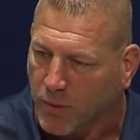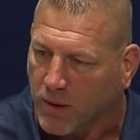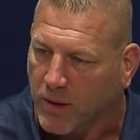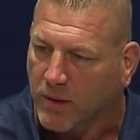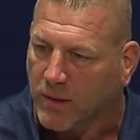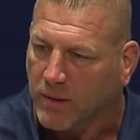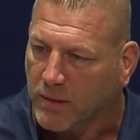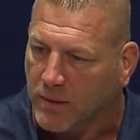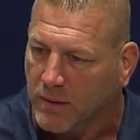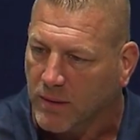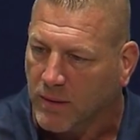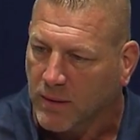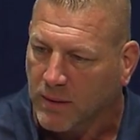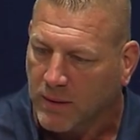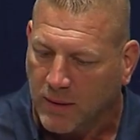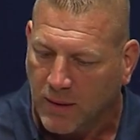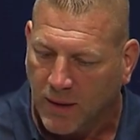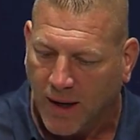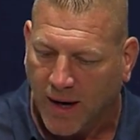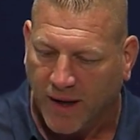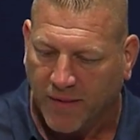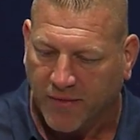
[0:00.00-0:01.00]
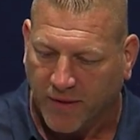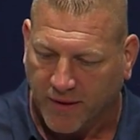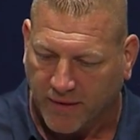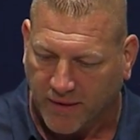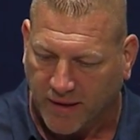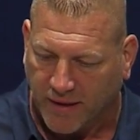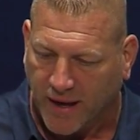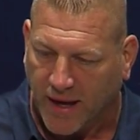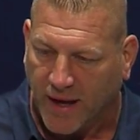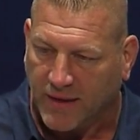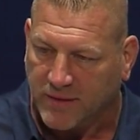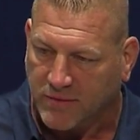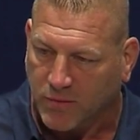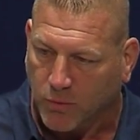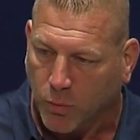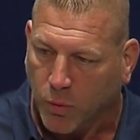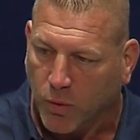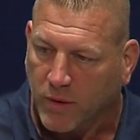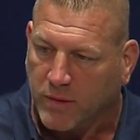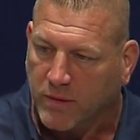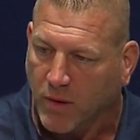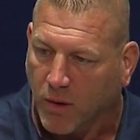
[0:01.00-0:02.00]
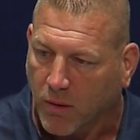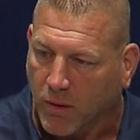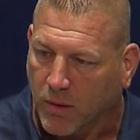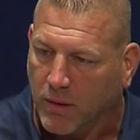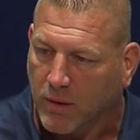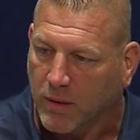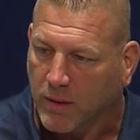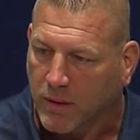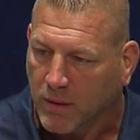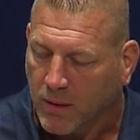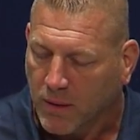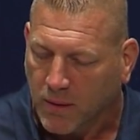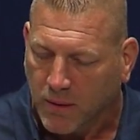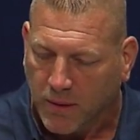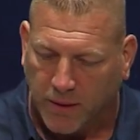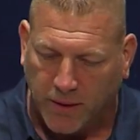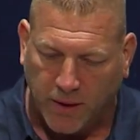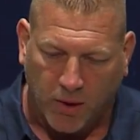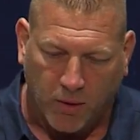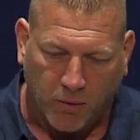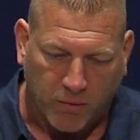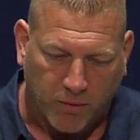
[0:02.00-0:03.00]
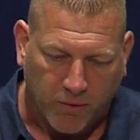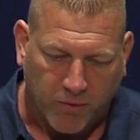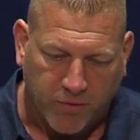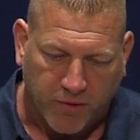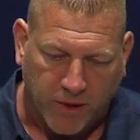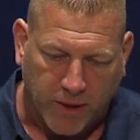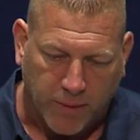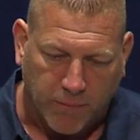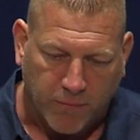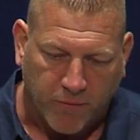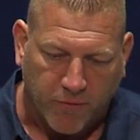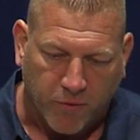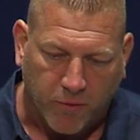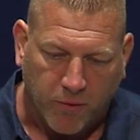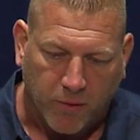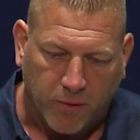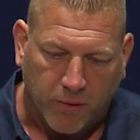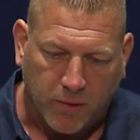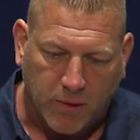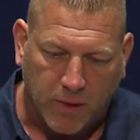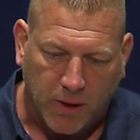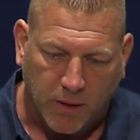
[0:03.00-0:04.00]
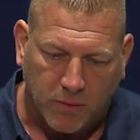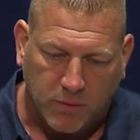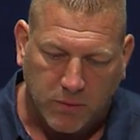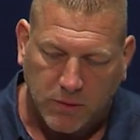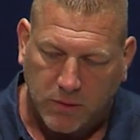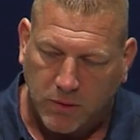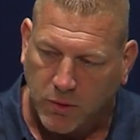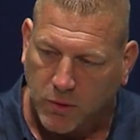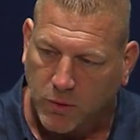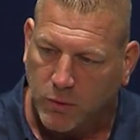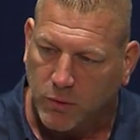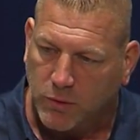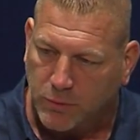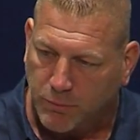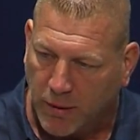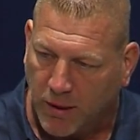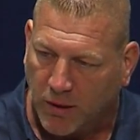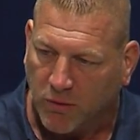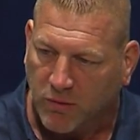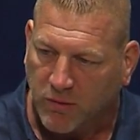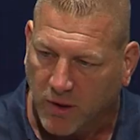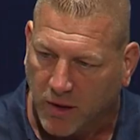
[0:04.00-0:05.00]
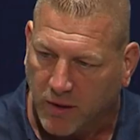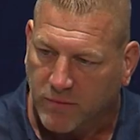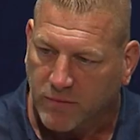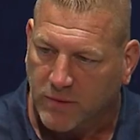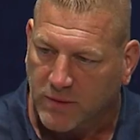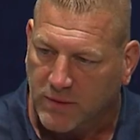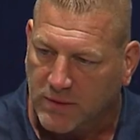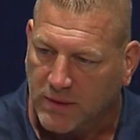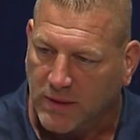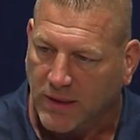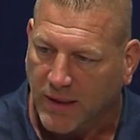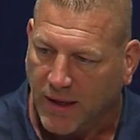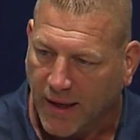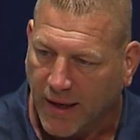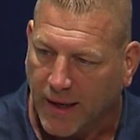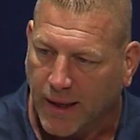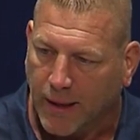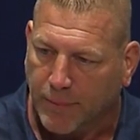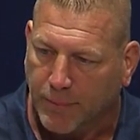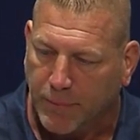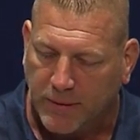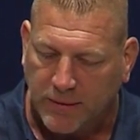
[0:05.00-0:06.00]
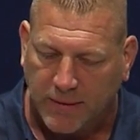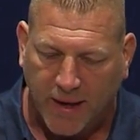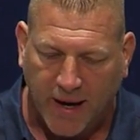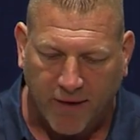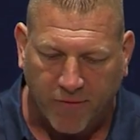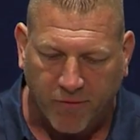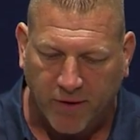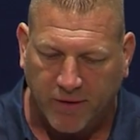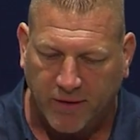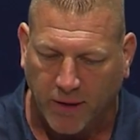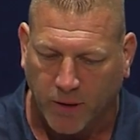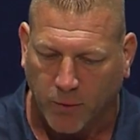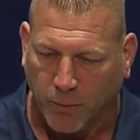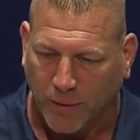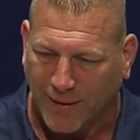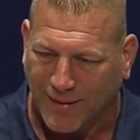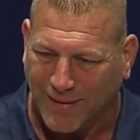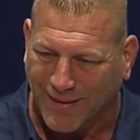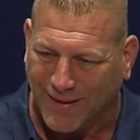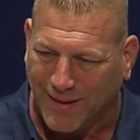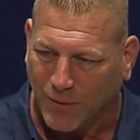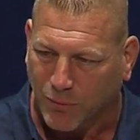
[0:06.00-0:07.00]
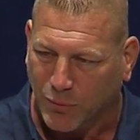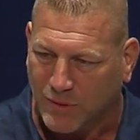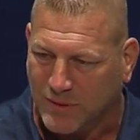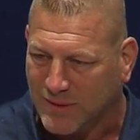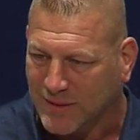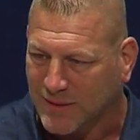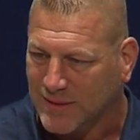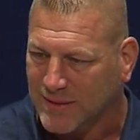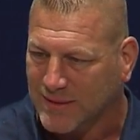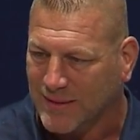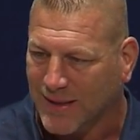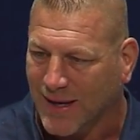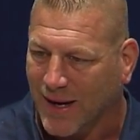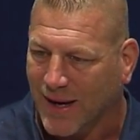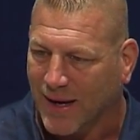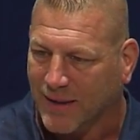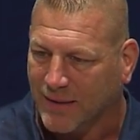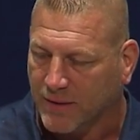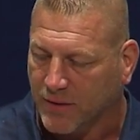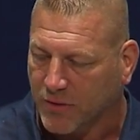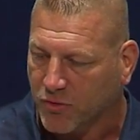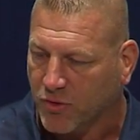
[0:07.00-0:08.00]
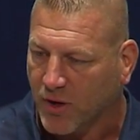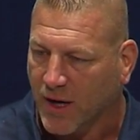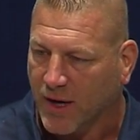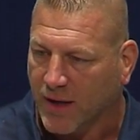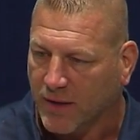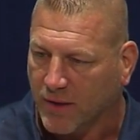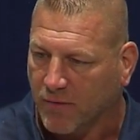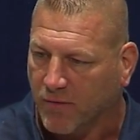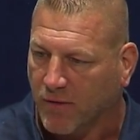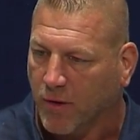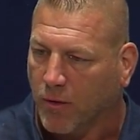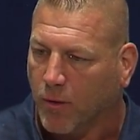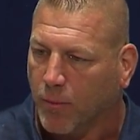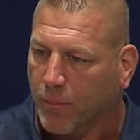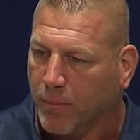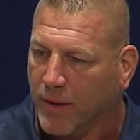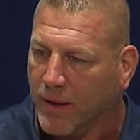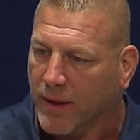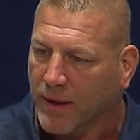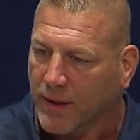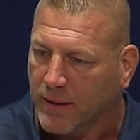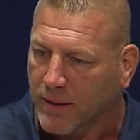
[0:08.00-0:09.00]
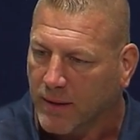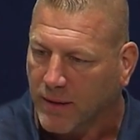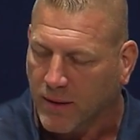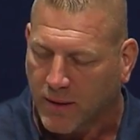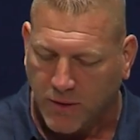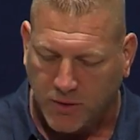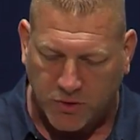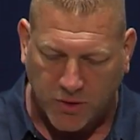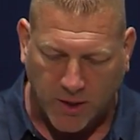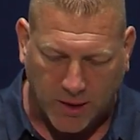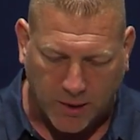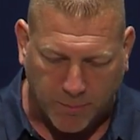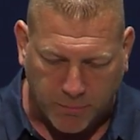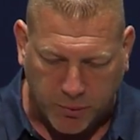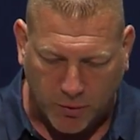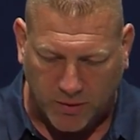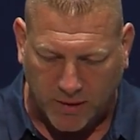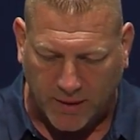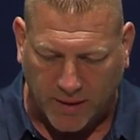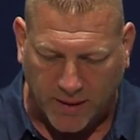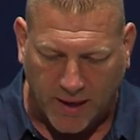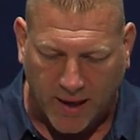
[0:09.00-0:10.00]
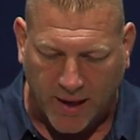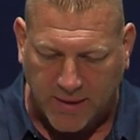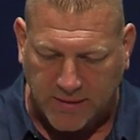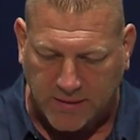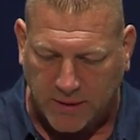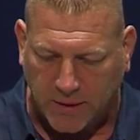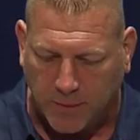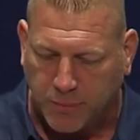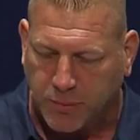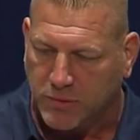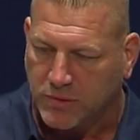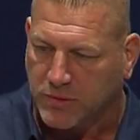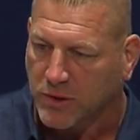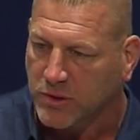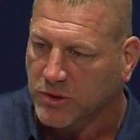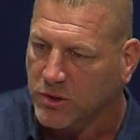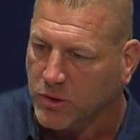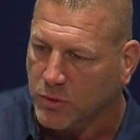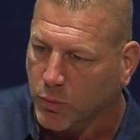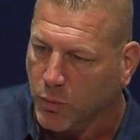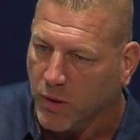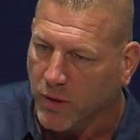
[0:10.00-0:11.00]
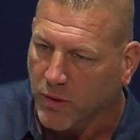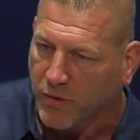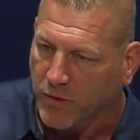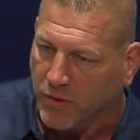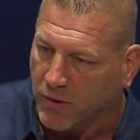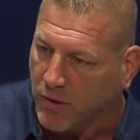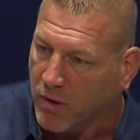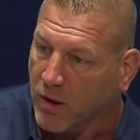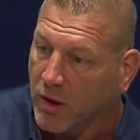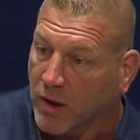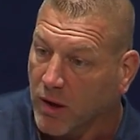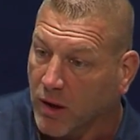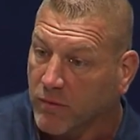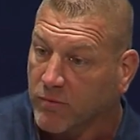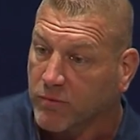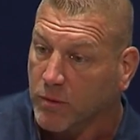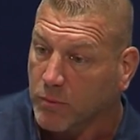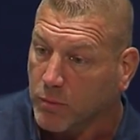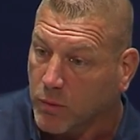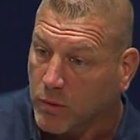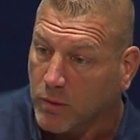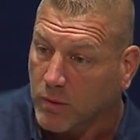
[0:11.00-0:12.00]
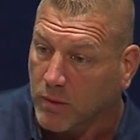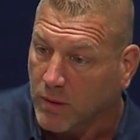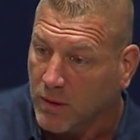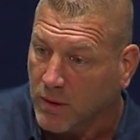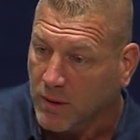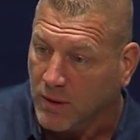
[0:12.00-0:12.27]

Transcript: well. I think the guys have worked hard. You know, the theme for Coach Luke was mental toughness in camp, and everything we did was designed to try and develop that. Try to put the guys in a position where they're uncomfortable,